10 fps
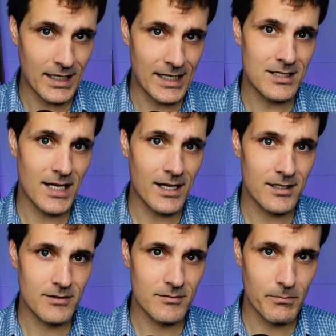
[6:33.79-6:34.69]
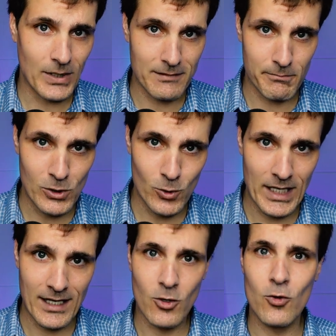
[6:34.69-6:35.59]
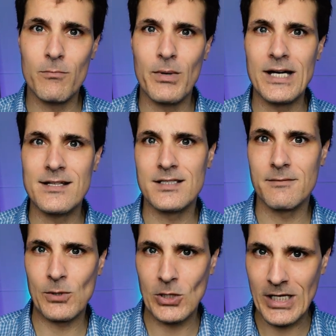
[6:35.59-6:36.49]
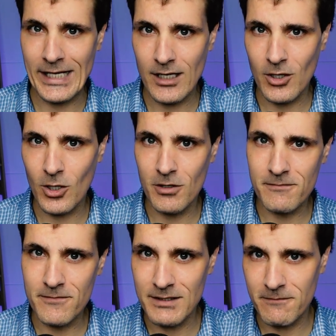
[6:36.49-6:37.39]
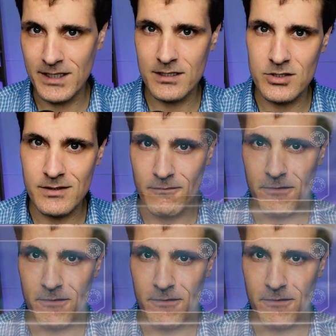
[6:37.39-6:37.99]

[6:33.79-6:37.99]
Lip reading: either by the builder or by the supplier of the fixtures and